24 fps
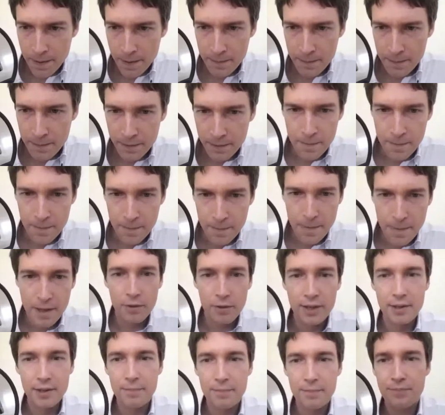There. Okay,
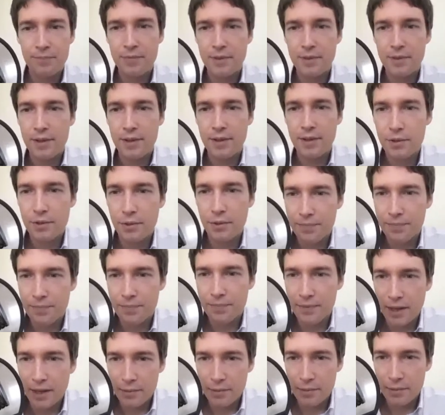so
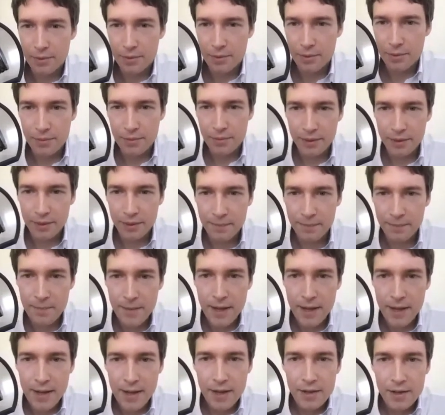yeah, it was misspelled.
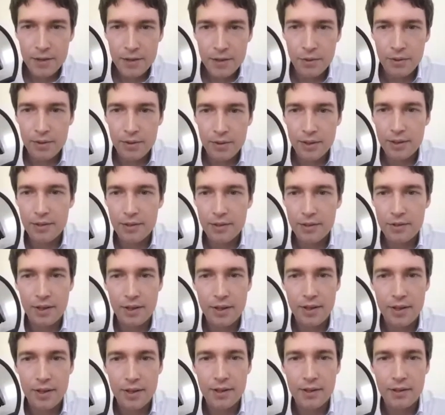So it
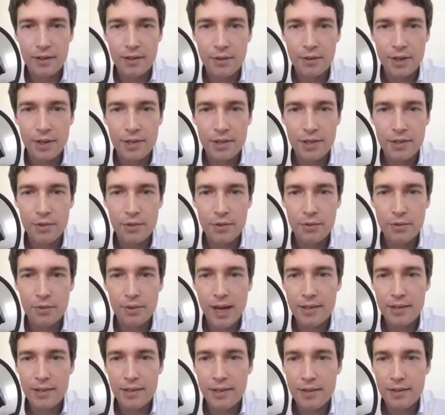uh, creates a new
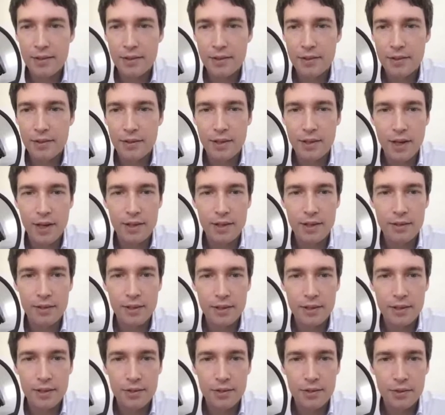asset called
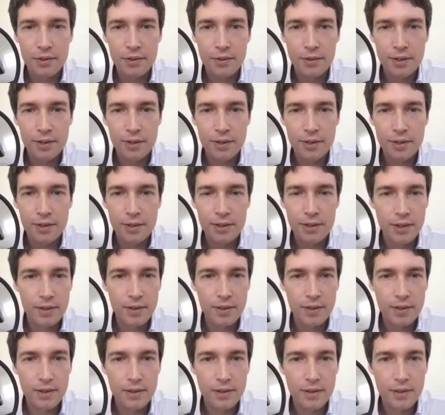IRH token, and
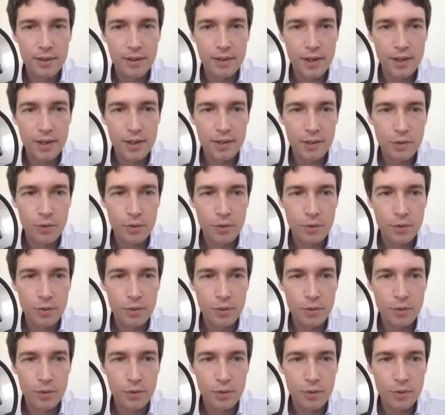then it has a